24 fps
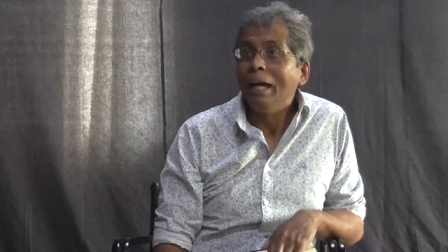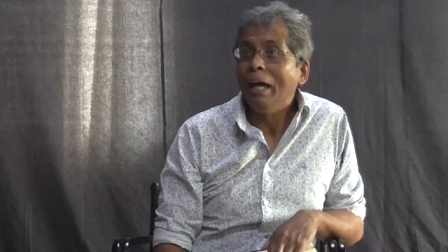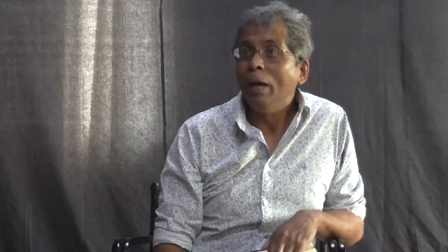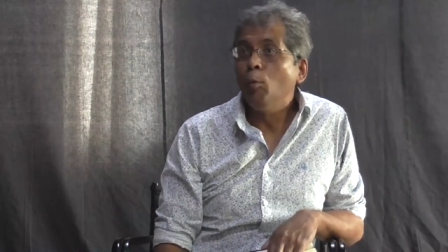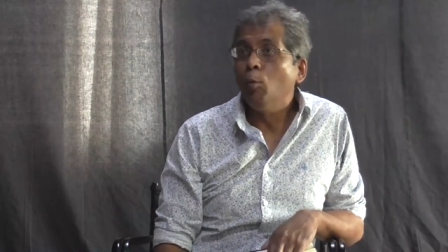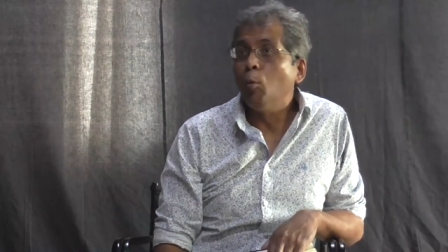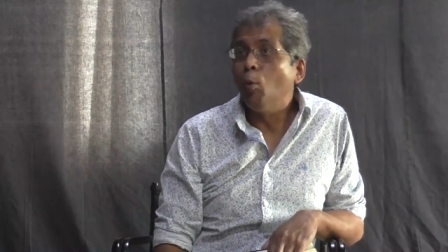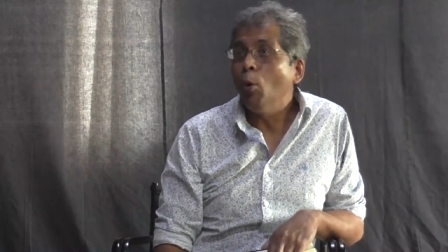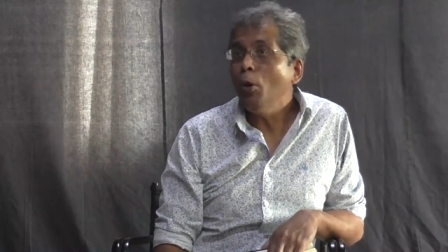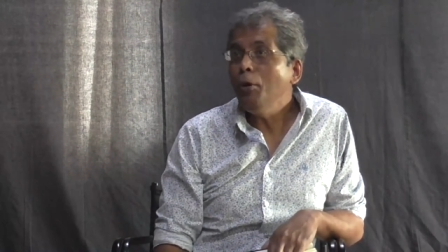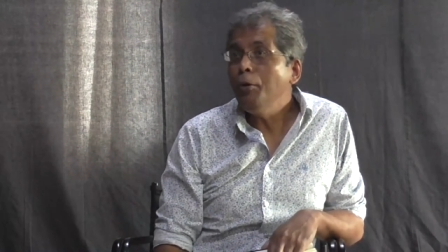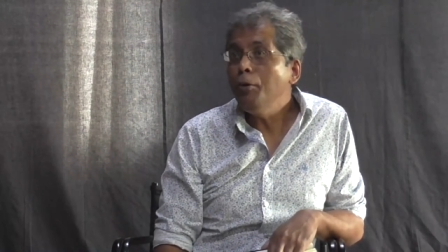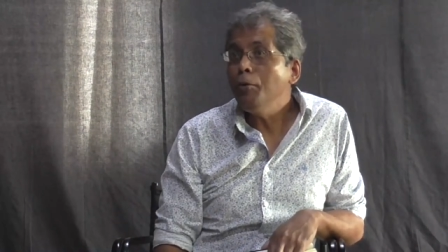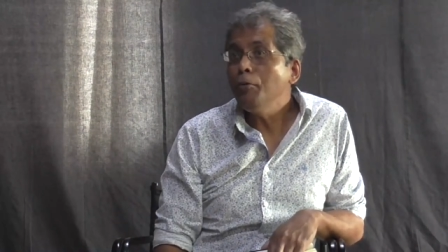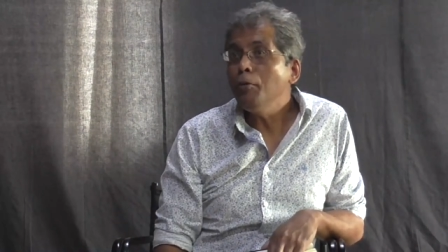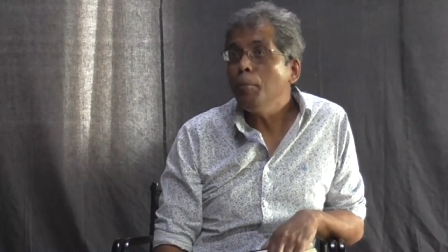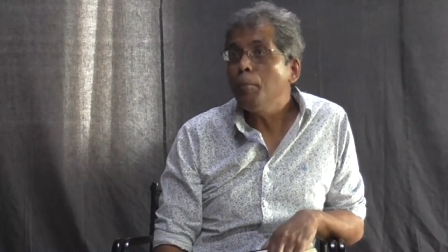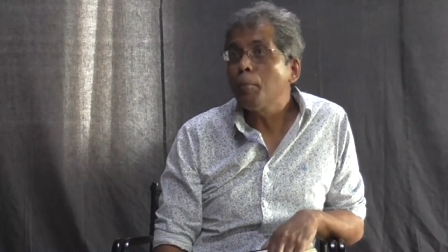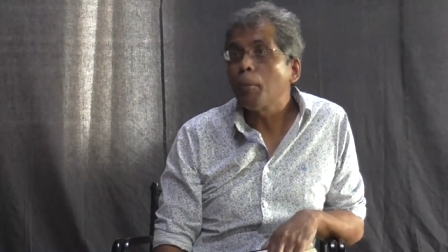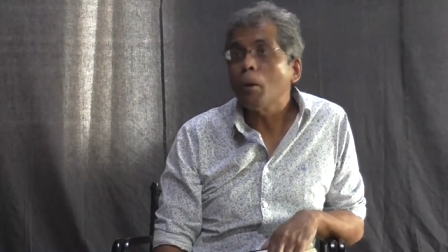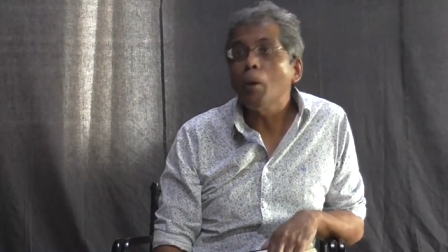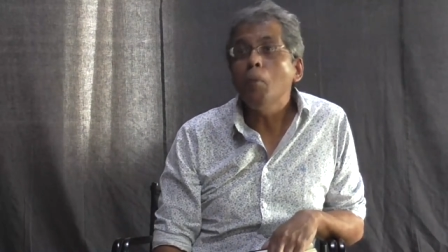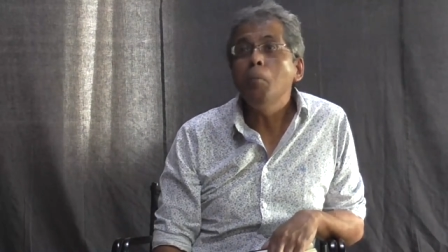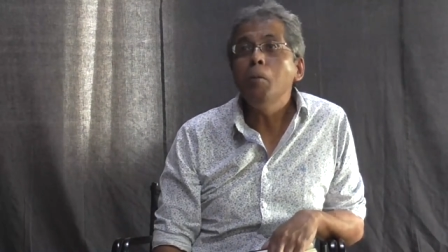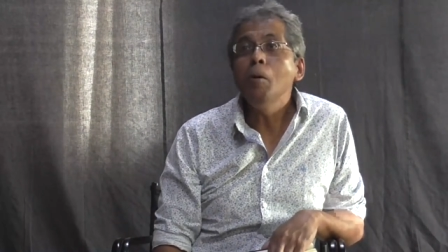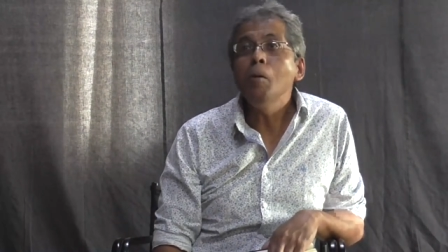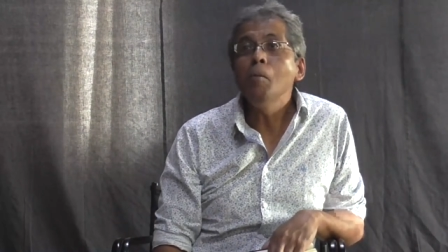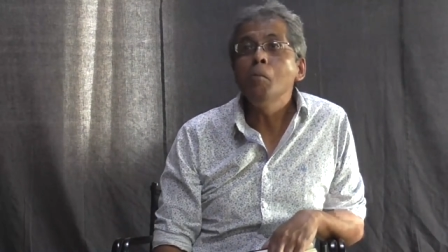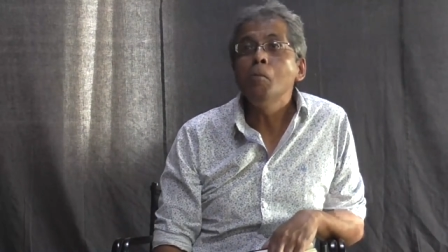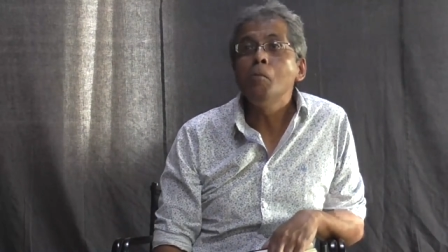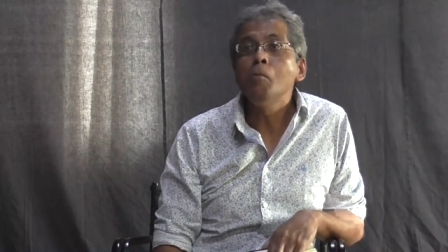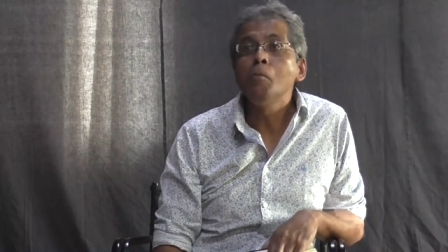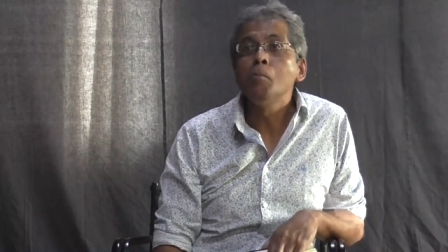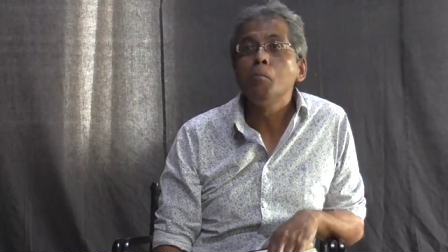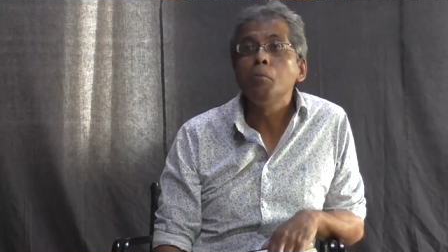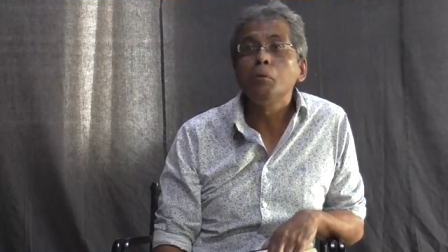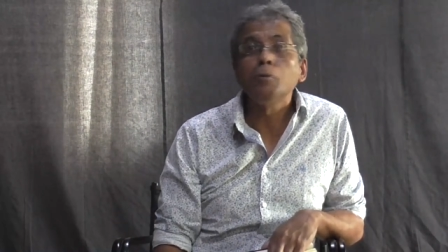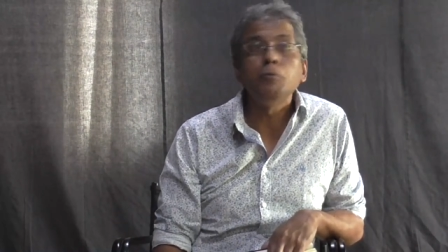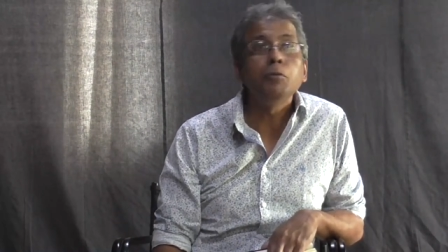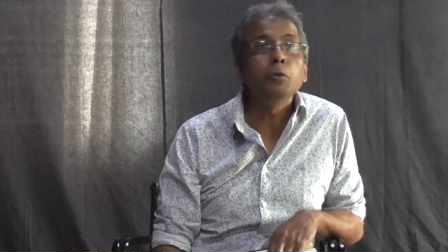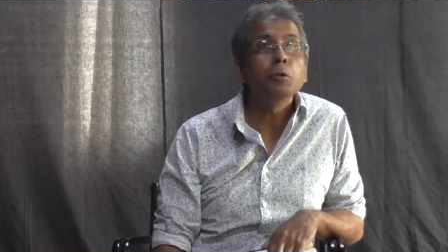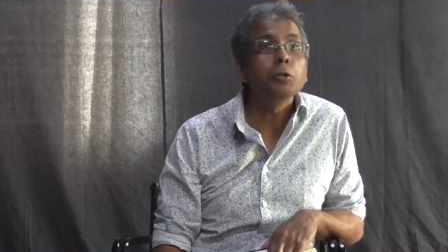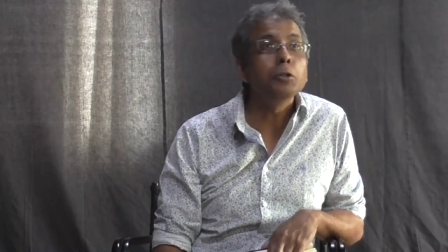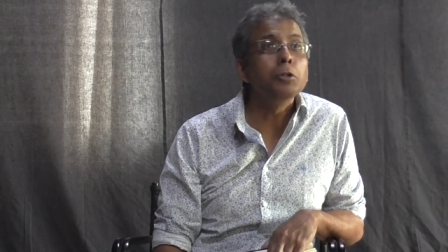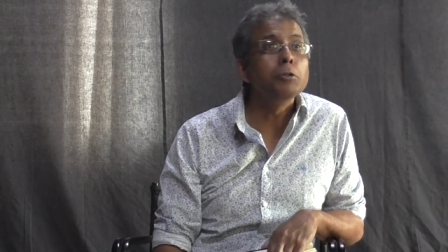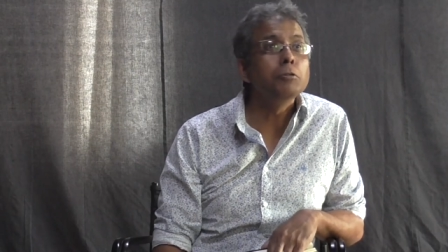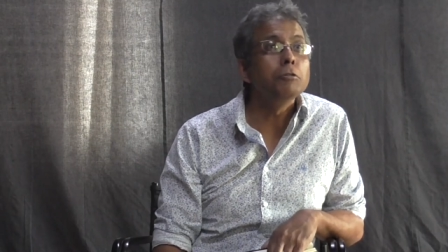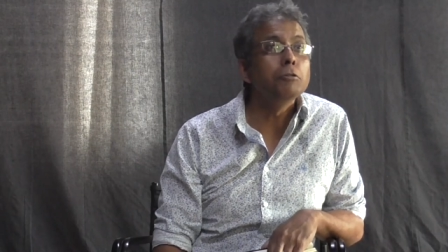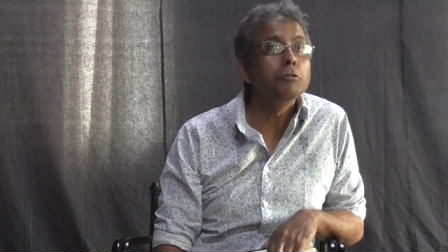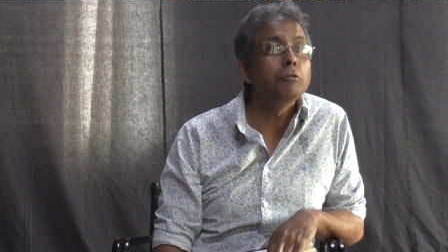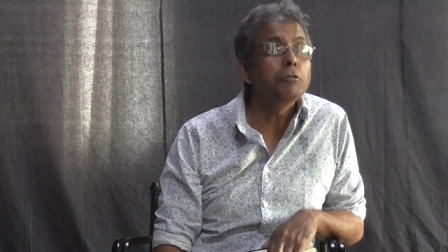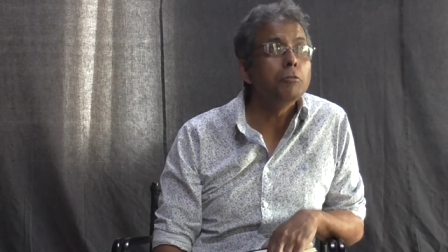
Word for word: And what does a problem provoke you to